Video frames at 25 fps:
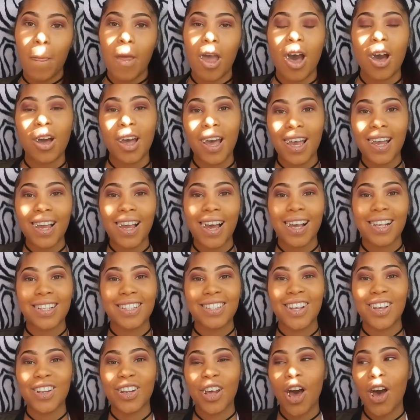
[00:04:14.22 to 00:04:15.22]
Okay guys,
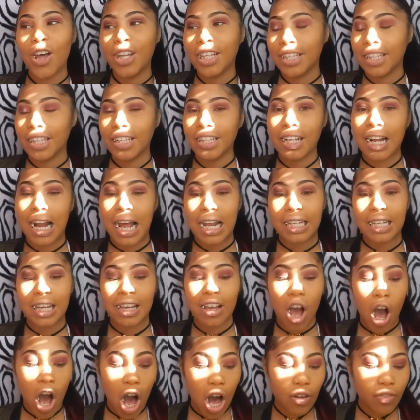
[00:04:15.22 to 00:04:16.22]
so the only thing that I did
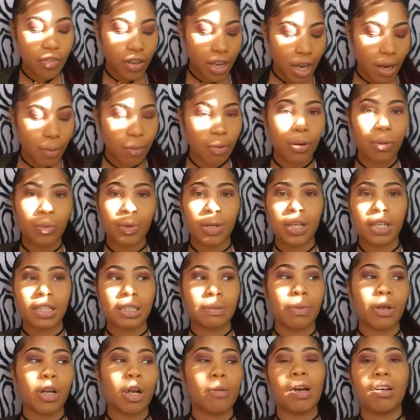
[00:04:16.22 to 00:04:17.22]
off camera was
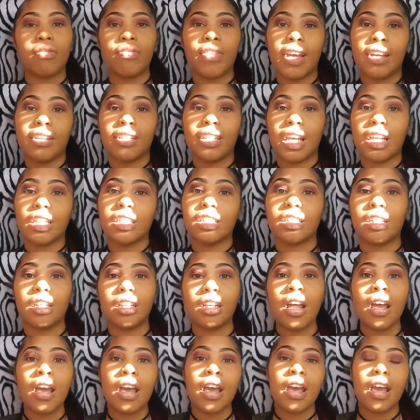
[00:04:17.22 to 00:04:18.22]
put on my foundation,